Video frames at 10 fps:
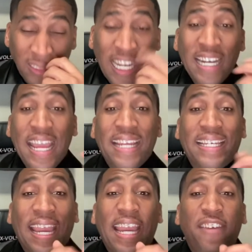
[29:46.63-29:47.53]
And they
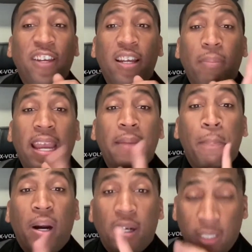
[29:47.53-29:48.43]
gave him a
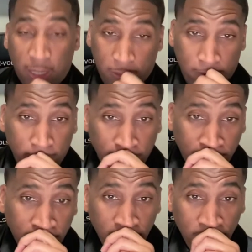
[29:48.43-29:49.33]
bond.
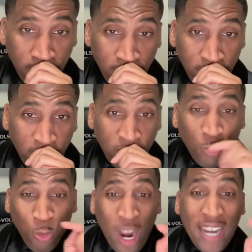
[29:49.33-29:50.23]

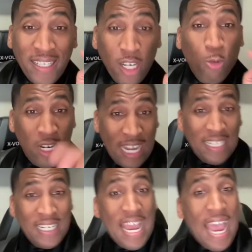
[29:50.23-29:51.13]
Right there when they
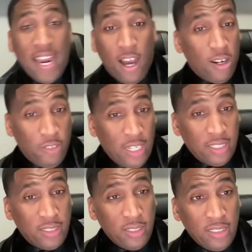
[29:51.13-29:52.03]
denied all of
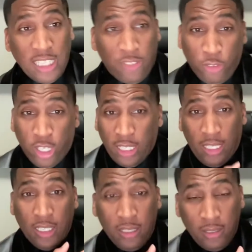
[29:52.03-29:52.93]
us, just for a
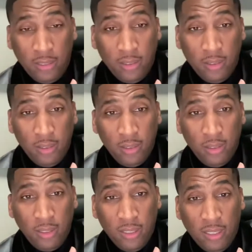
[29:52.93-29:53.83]
gun,
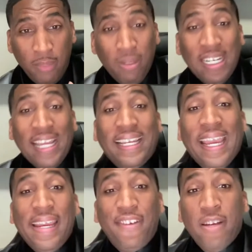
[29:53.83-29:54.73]
but they
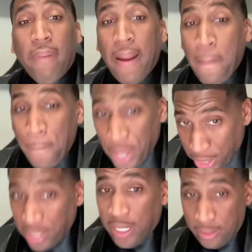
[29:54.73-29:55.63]
gave him a
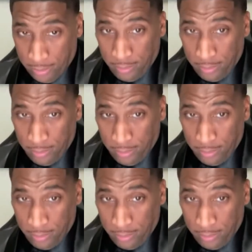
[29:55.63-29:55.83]
bond.